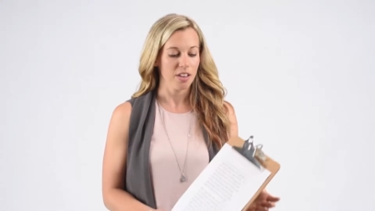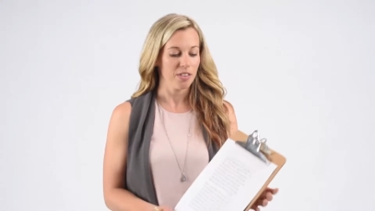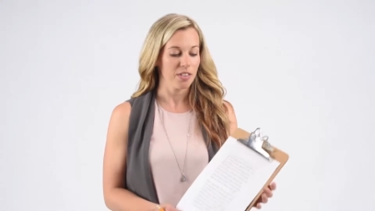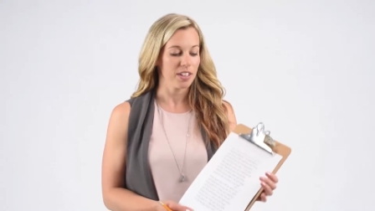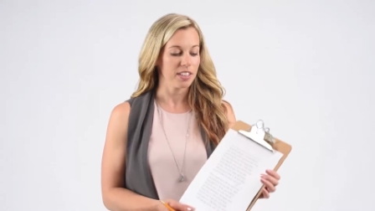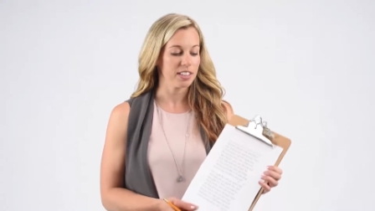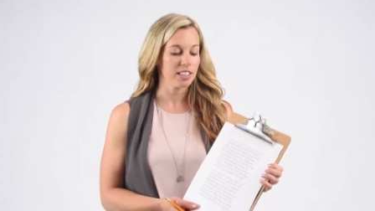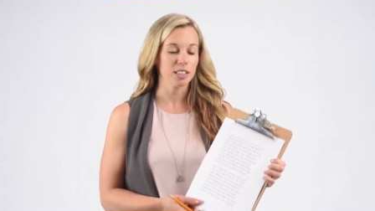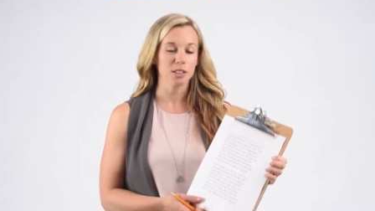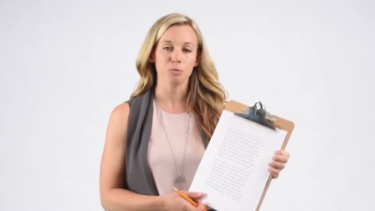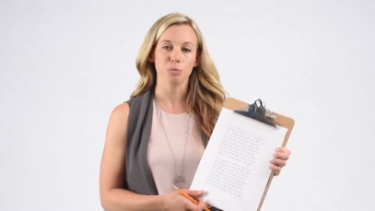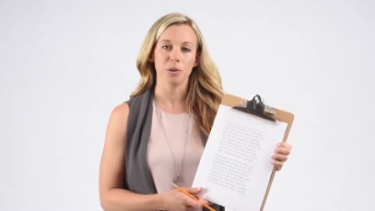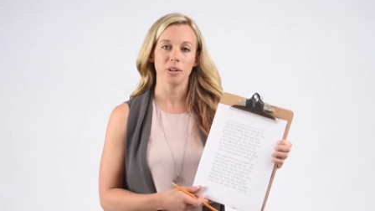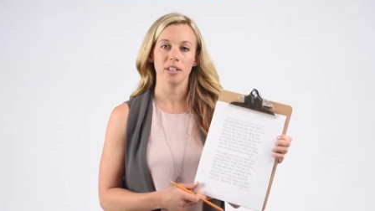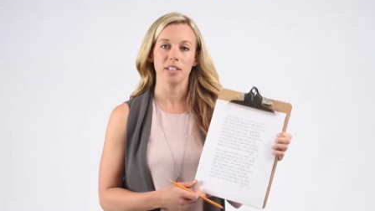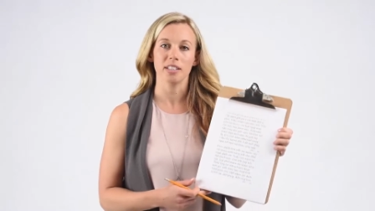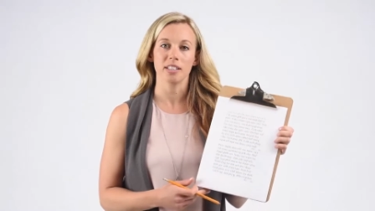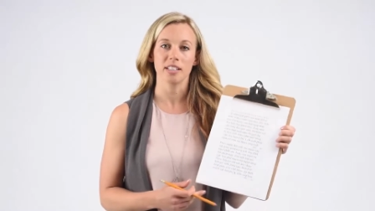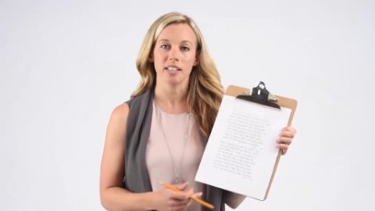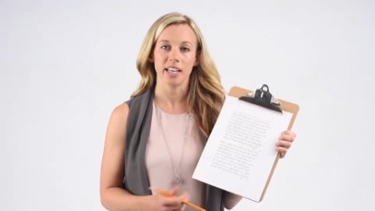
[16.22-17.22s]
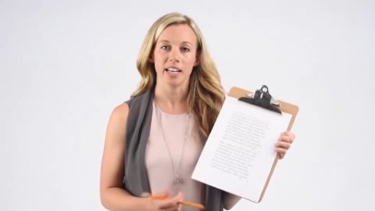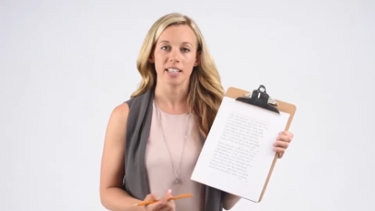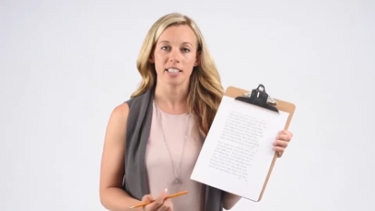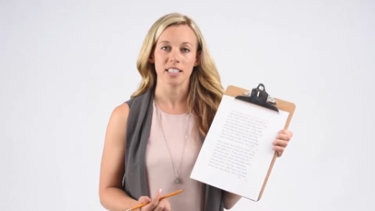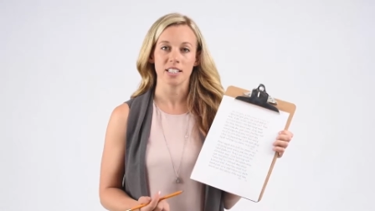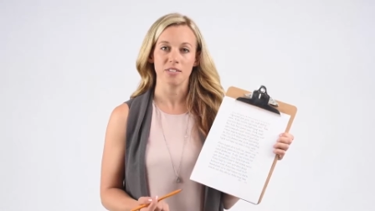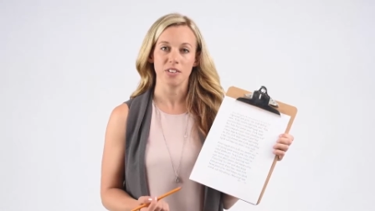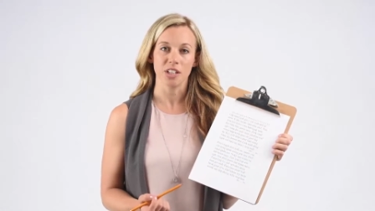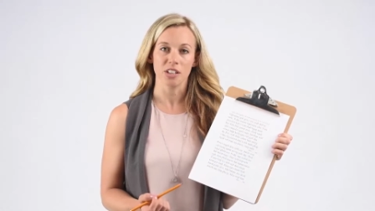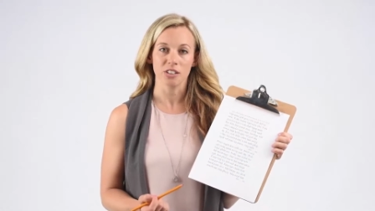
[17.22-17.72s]
This is what the
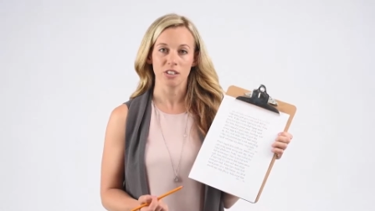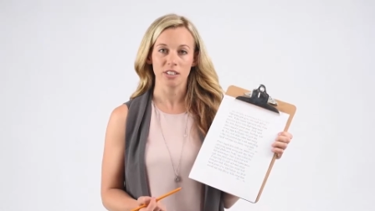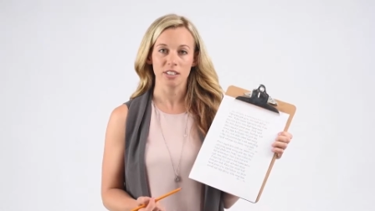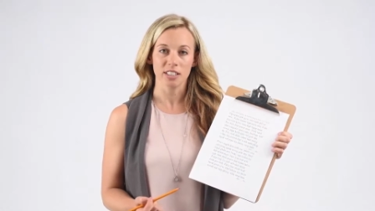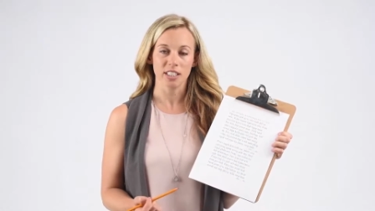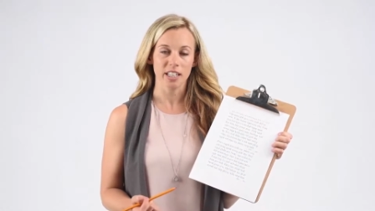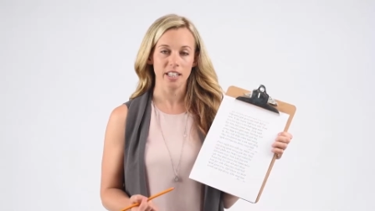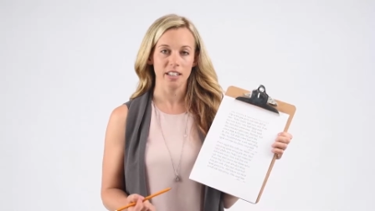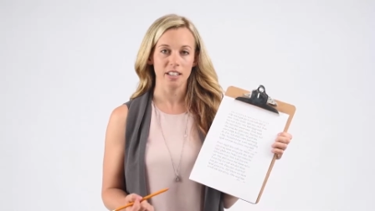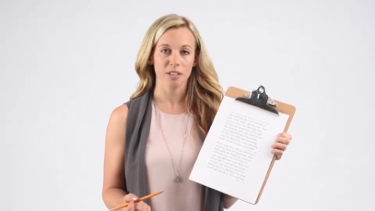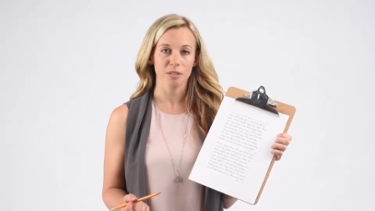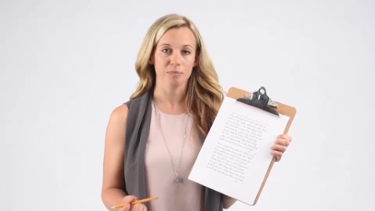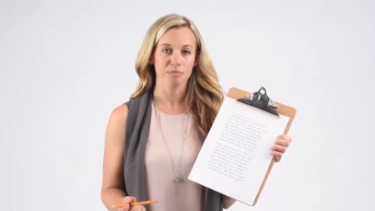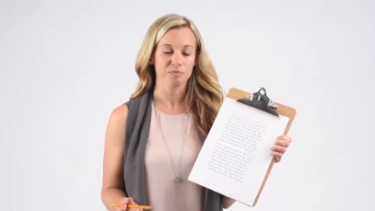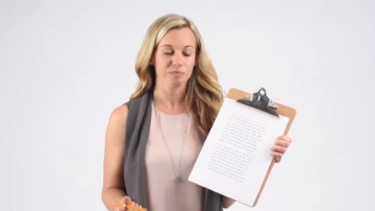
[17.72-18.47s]
activity looks like.